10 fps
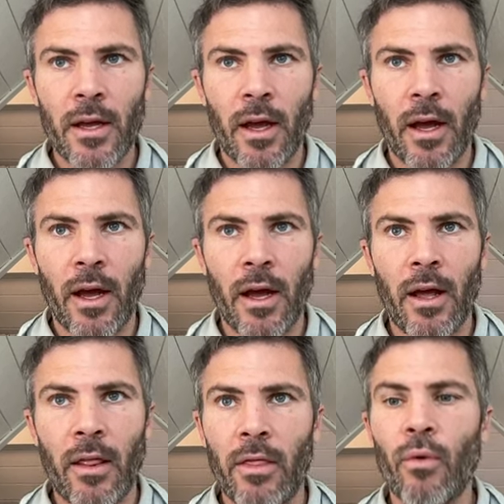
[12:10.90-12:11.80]

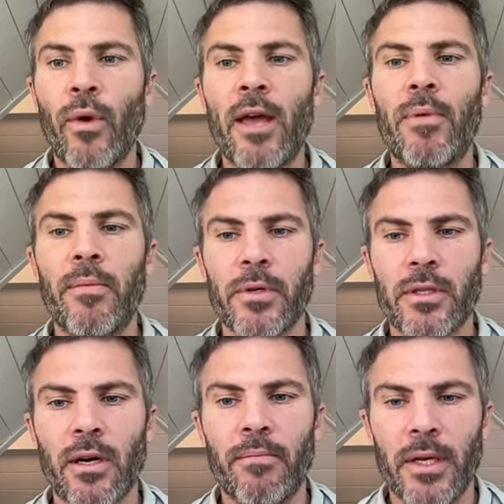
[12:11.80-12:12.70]
the way people
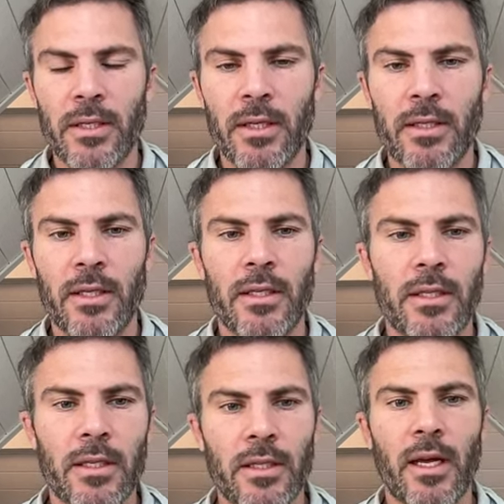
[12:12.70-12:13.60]
start
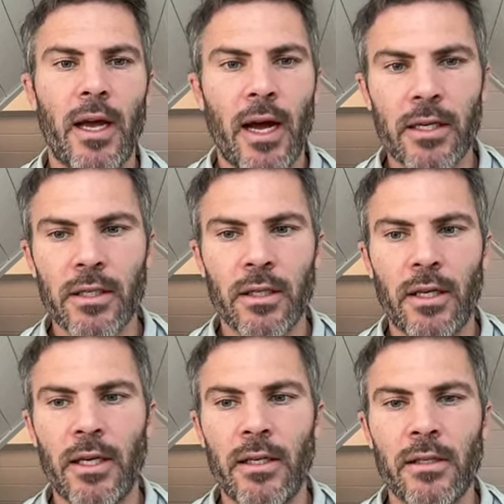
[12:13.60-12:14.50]
businesses is they
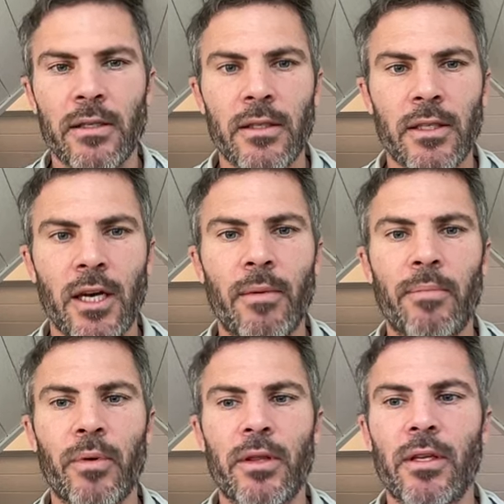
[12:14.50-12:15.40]
actually come
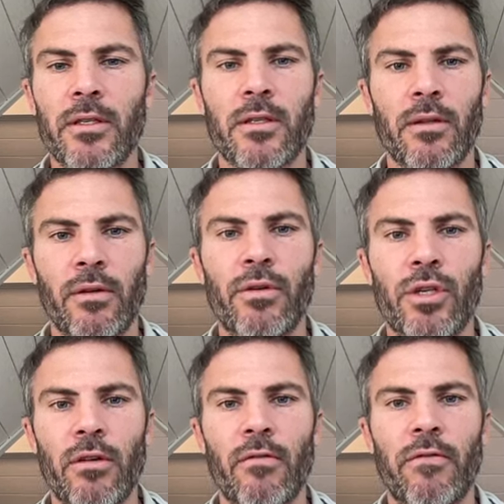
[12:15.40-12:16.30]
up with the
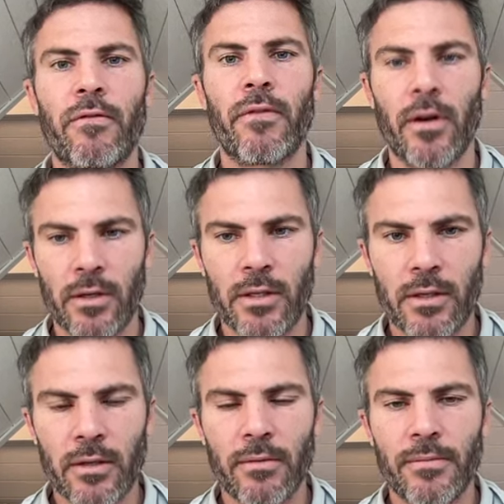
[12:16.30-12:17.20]
solution
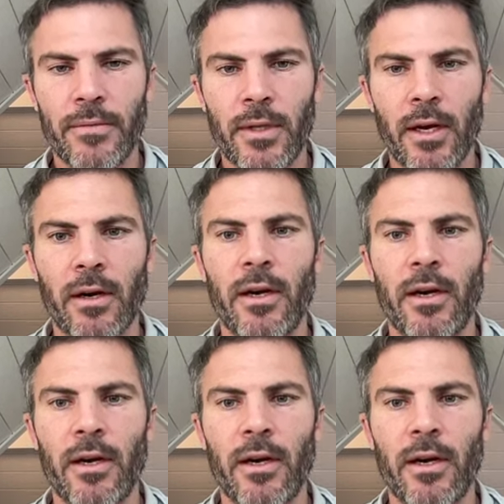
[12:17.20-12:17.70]
first. They're